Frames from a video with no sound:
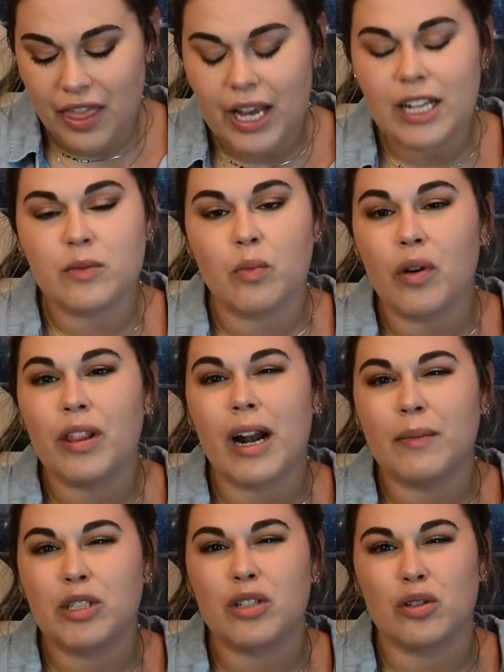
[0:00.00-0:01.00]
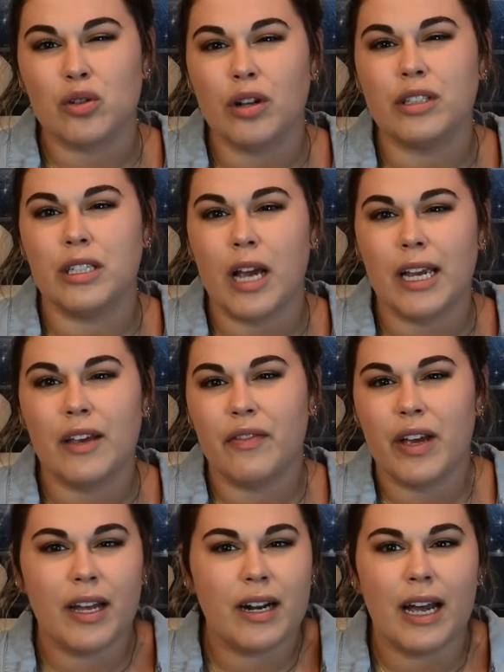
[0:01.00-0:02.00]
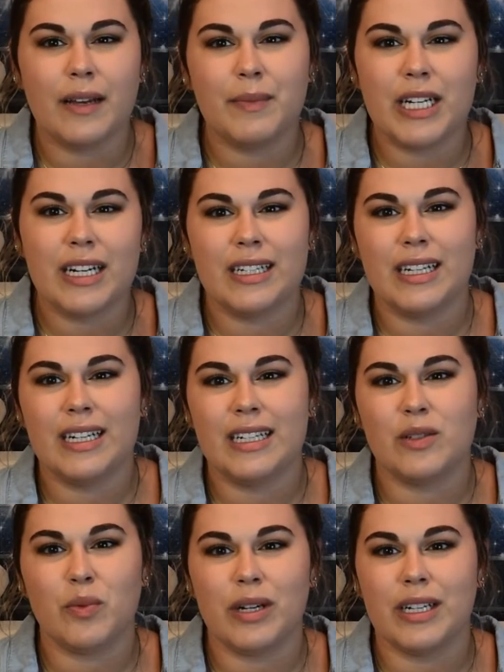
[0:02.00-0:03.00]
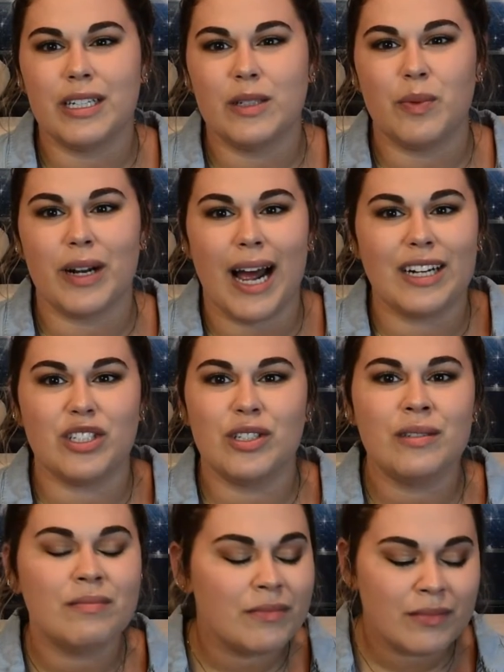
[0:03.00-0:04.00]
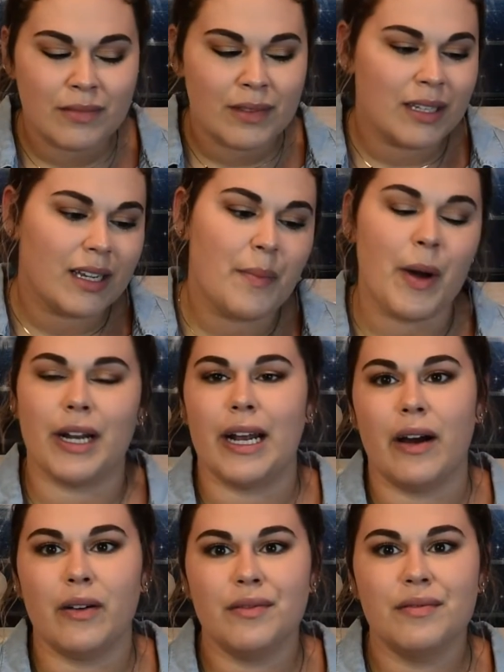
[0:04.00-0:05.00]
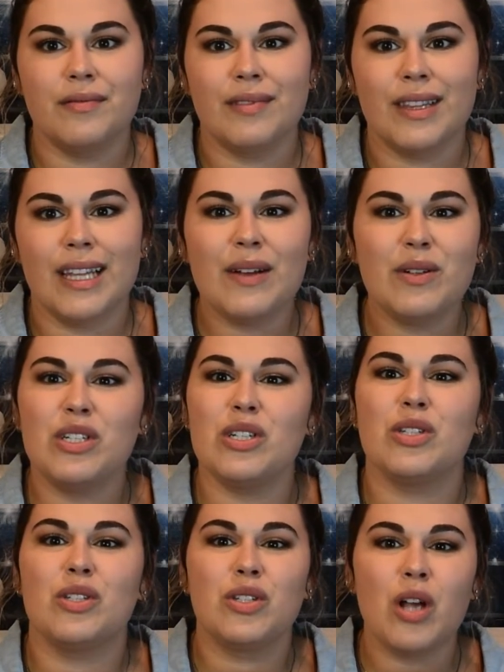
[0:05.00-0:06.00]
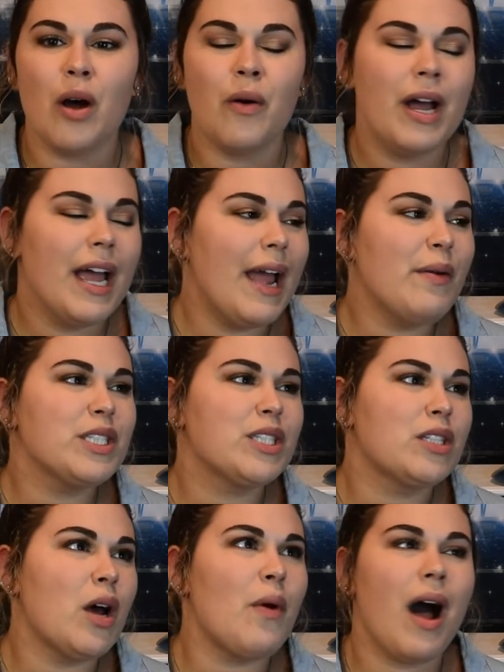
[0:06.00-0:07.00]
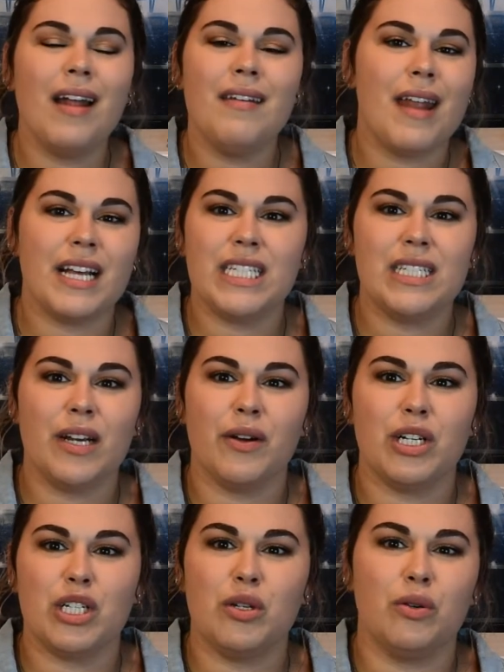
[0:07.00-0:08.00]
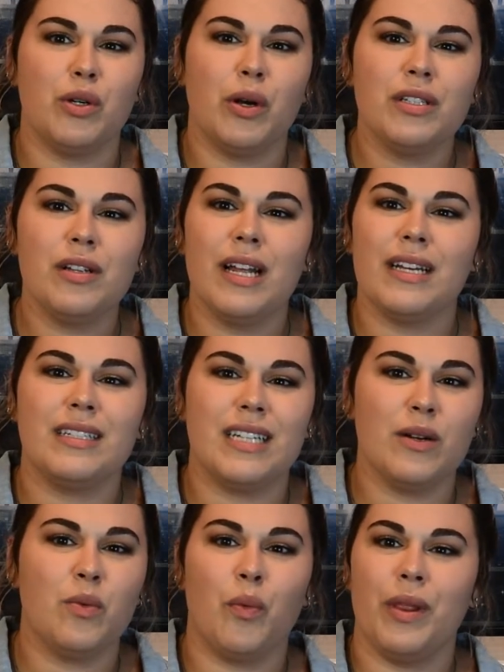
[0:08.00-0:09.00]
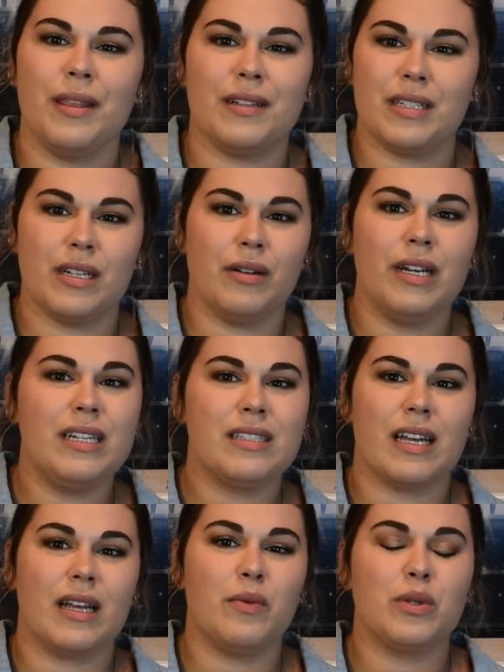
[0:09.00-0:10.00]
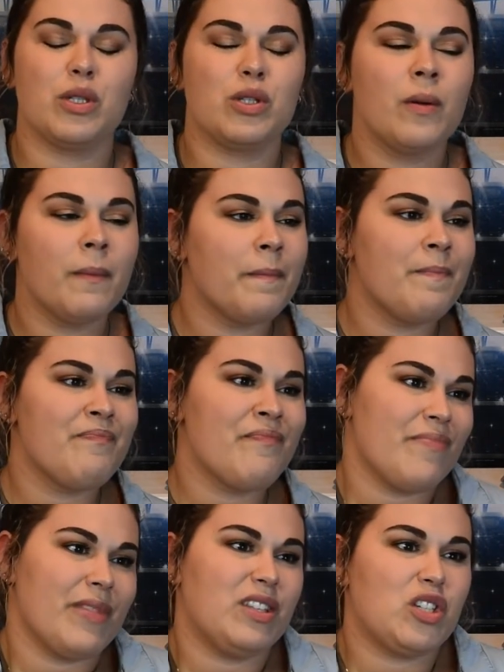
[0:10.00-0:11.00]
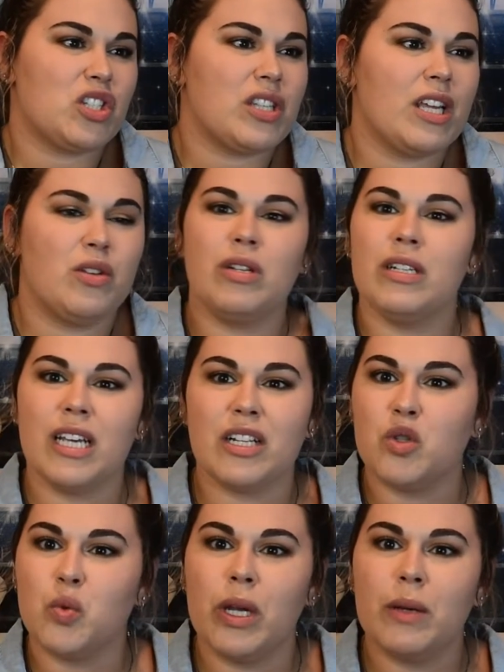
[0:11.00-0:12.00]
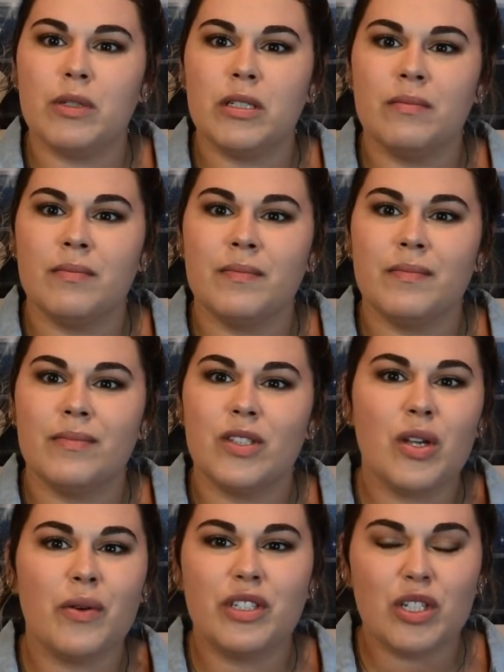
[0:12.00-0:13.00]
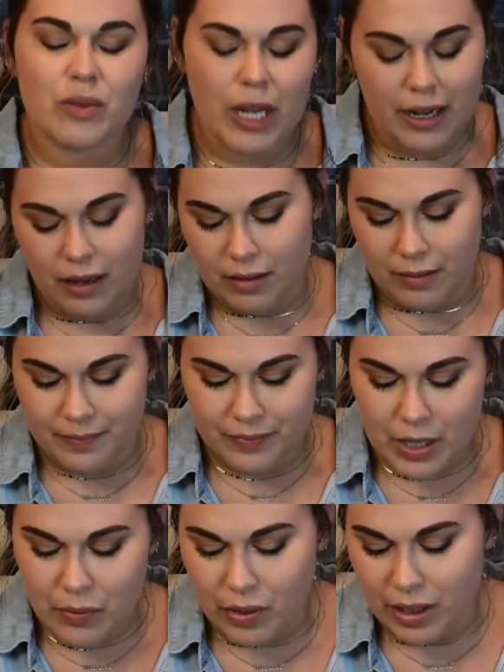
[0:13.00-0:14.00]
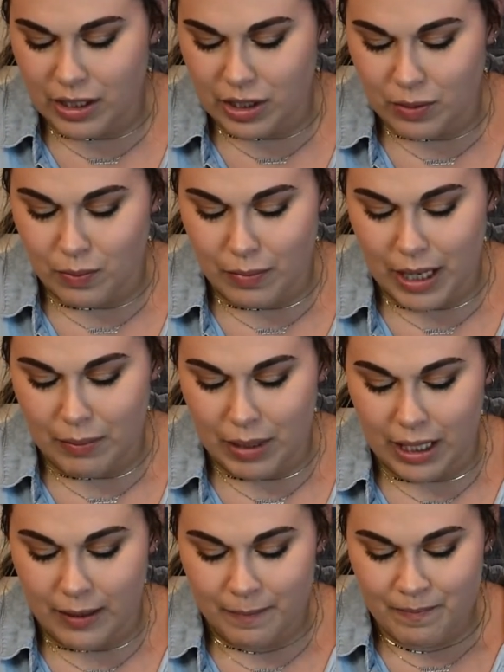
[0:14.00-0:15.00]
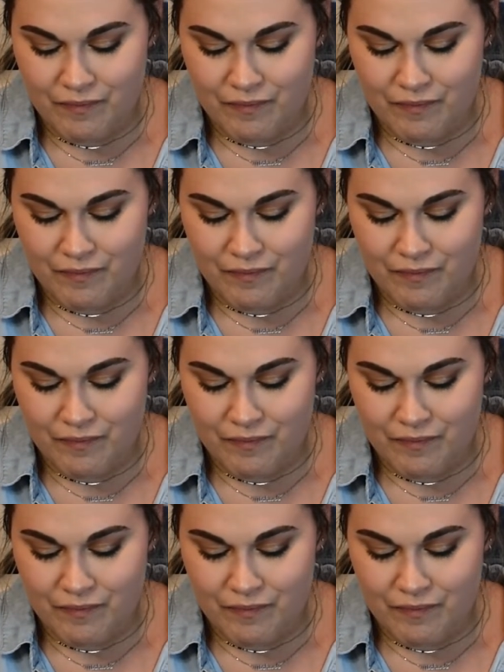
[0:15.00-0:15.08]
it's more that I'm just a salty Yankee fan. I mean, it is what it is, but come on now. It was so unnecessary too. You also like didn't win the series. Like, it was just that you didn't get swept. So it just like, it really just made me